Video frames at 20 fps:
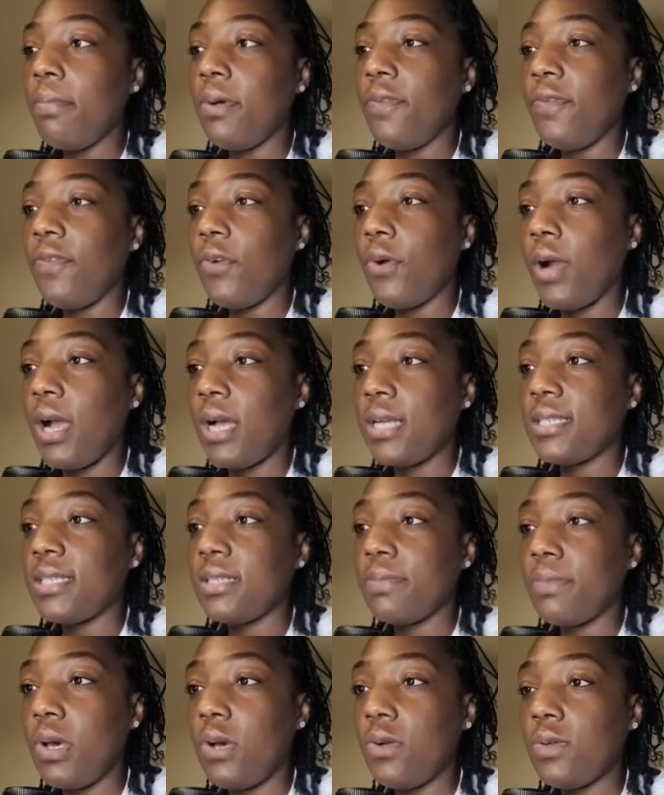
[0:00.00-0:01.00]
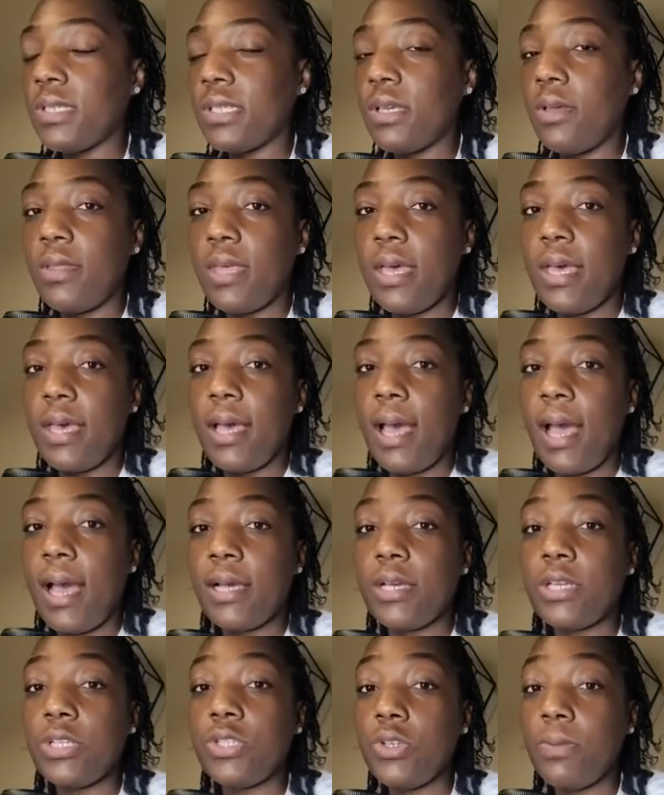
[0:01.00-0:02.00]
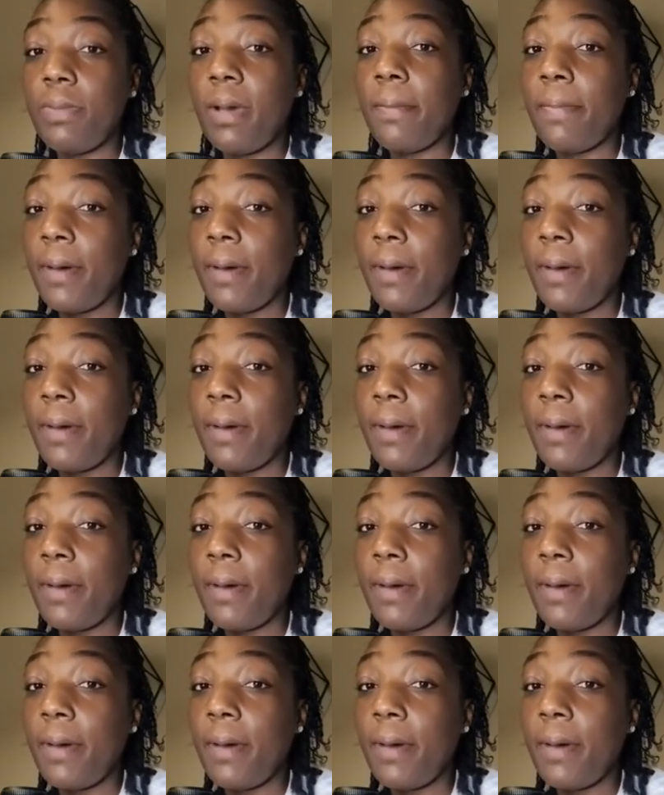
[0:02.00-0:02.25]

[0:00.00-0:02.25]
before I smoked so that I could do